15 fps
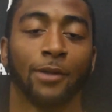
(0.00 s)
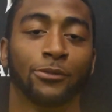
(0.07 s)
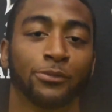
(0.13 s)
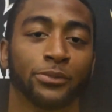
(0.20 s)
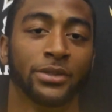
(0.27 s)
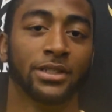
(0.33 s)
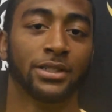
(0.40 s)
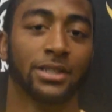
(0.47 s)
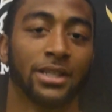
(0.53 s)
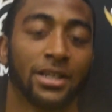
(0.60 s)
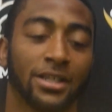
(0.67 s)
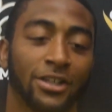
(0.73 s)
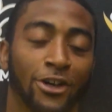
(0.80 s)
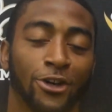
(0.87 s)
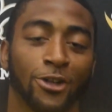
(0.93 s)
I'm gonna be
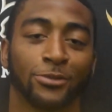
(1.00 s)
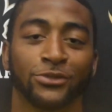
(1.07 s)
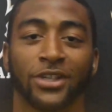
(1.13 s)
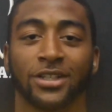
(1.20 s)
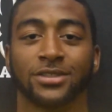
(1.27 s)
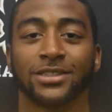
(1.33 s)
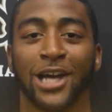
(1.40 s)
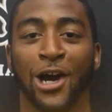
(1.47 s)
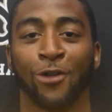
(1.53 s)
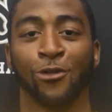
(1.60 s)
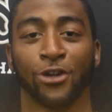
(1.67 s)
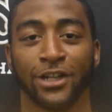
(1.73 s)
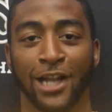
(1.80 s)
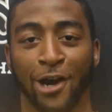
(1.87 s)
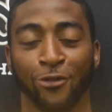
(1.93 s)
in Dutchtown
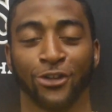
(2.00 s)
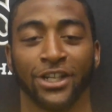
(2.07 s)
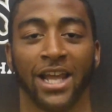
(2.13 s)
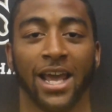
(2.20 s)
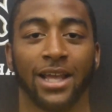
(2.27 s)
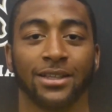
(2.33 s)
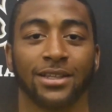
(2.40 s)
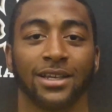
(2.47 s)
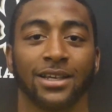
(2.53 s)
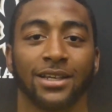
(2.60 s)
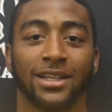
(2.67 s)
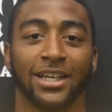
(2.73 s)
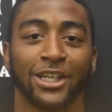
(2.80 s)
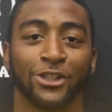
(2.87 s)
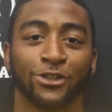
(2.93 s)
working out with
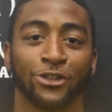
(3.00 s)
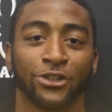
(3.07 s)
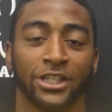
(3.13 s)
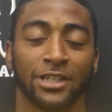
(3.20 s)
Landon and